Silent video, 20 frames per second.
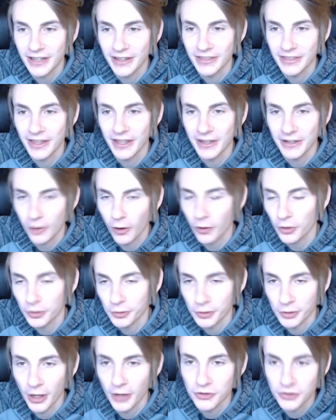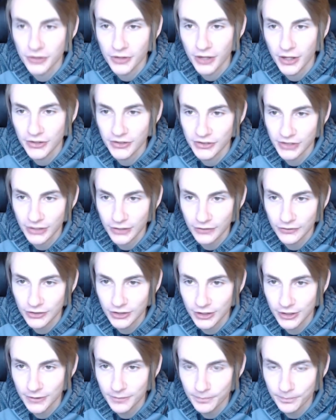and then throughout
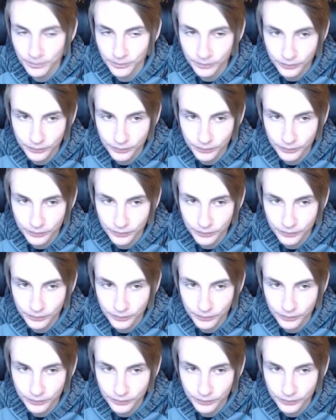2017,